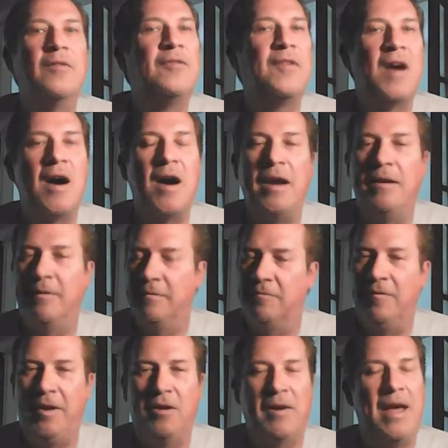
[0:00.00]
Fine.
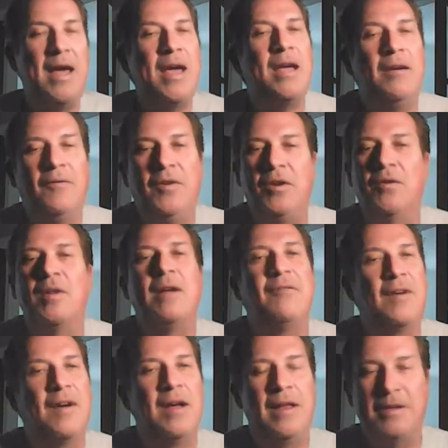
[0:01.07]
We don't, hey, if you don't like,
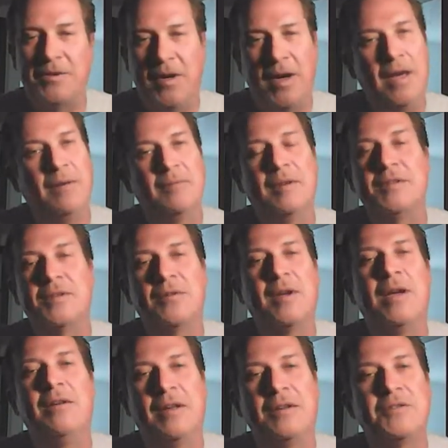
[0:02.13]
fine, that's okay. It's
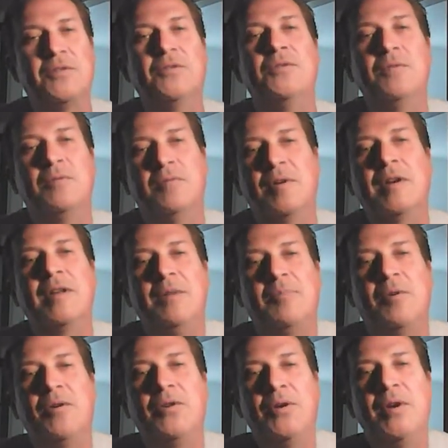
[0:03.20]
okay. That's cool. We're going to keep
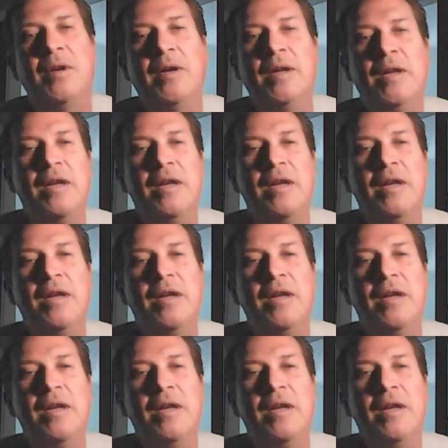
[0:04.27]
on doing it.